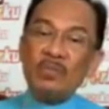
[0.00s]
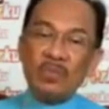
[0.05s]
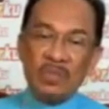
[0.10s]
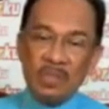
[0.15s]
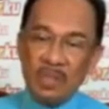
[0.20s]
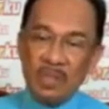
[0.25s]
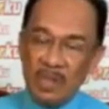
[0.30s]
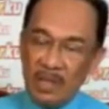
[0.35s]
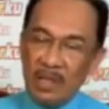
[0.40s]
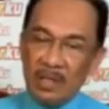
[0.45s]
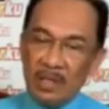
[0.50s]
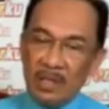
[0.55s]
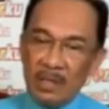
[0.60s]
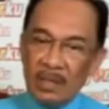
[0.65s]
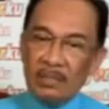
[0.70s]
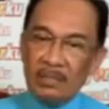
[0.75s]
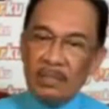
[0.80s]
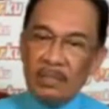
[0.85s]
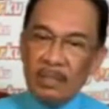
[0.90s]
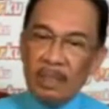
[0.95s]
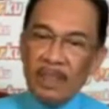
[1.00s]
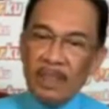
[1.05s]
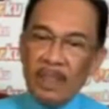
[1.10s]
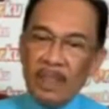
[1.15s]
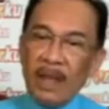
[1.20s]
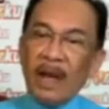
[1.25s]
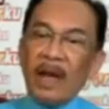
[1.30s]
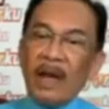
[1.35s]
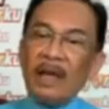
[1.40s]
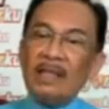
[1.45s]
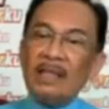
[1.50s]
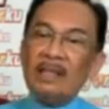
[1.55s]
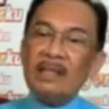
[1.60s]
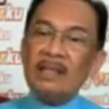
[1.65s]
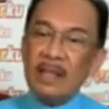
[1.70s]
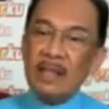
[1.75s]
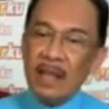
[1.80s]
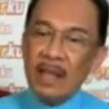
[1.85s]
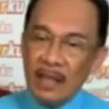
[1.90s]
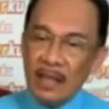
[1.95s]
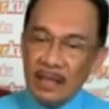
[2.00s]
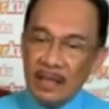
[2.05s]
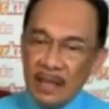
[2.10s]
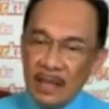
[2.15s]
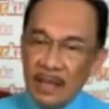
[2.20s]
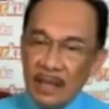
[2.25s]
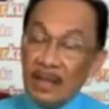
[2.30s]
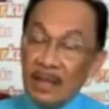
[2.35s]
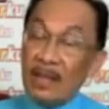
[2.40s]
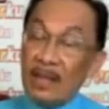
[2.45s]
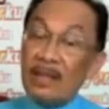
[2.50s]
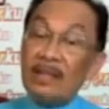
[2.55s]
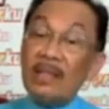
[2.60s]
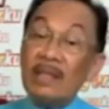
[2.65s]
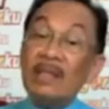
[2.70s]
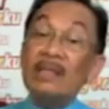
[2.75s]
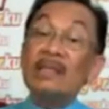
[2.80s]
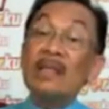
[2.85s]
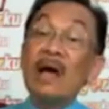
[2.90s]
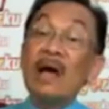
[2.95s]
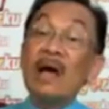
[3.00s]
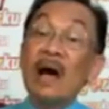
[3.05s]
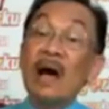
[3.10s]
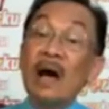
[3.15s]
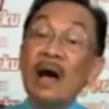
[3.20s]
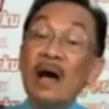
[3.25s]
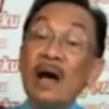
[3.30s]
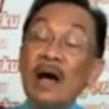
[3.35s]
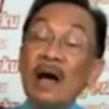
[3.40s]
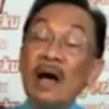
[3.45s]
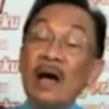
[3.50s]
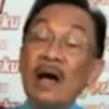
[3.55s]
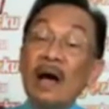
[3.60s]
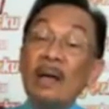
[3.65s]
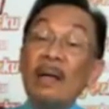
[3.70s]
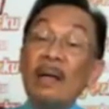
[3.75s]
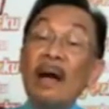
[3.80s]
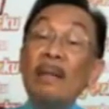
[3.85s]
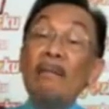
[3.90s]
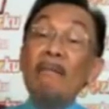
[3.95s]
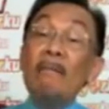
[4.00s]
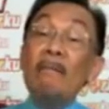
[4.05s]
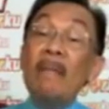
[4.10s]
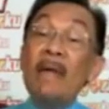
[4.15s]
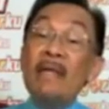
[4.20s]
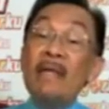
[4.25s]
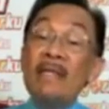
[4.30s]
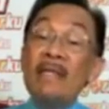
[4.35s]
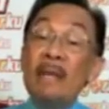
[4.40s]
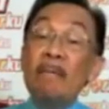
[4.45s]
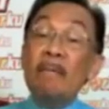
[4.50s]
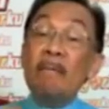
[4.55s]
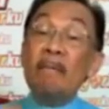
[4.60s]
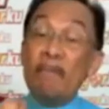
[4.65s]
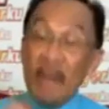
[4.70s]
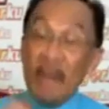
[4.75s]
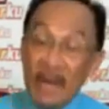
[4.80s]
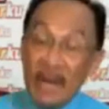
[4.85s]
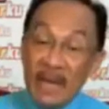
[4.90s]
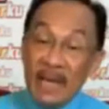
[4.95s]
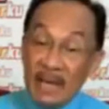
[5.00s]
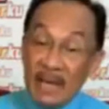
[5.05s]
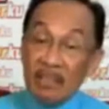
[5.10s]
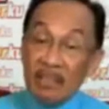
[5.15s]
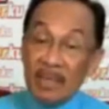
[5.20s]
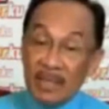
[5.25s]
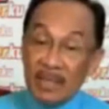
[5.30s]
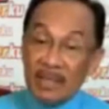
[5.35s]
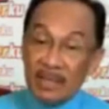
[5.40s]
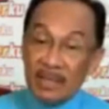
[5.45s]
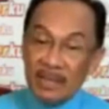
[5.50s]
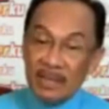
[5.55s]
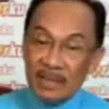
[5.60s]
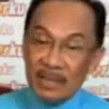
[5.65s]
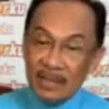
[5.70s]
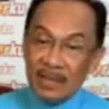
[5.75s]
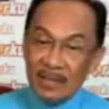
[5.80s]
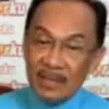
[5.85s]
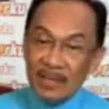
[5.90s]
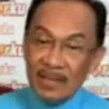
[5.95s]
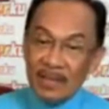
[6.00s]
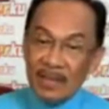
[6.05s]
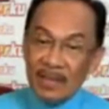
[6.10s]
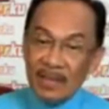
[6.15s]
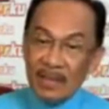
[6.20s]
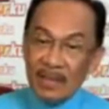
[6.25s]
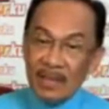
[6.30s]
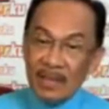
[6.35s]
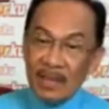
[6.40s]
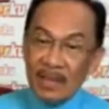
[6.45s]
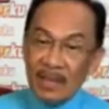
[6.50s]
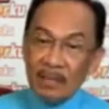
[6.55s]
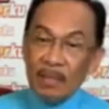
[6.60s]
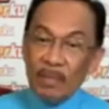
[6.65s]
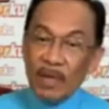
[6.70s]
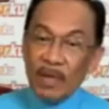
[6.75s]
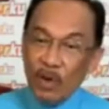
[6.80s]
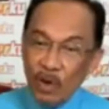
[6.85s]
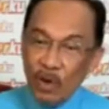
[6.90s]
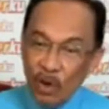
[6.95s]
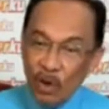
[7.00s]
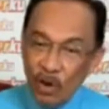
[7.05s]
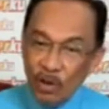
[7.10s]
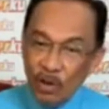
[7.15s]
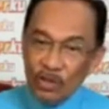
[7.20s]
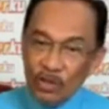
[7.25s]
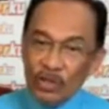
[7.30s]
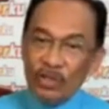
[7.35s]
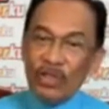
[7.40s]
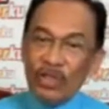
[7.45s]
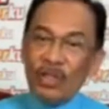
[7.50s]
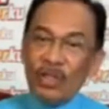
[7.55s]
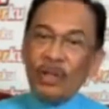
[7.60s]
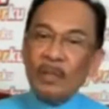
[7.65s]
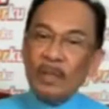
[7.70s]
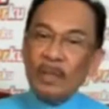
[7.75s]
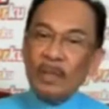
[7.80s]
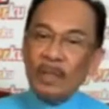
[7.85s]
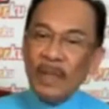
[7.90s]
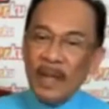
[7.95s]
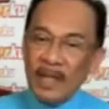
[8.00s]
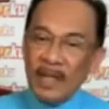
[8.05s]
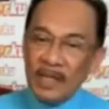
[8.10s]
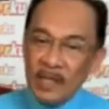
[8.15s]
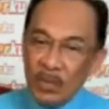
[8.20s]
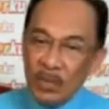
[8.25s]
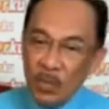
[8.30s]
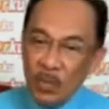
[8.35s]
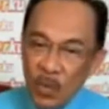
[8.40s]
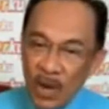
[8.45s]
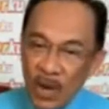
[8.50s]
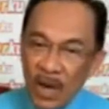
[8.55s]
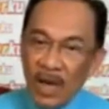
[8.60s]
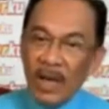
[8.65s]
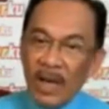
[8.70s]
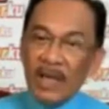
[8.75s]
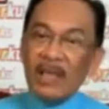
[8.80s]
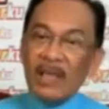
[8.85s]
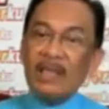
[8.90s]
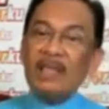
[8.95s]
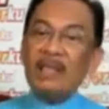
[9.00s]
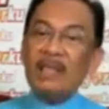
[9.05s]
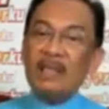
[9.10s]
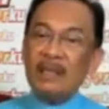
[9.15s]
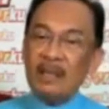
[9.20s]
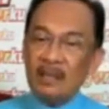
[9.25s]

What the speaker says: was clear. I said, this is a major predicament because there is a wide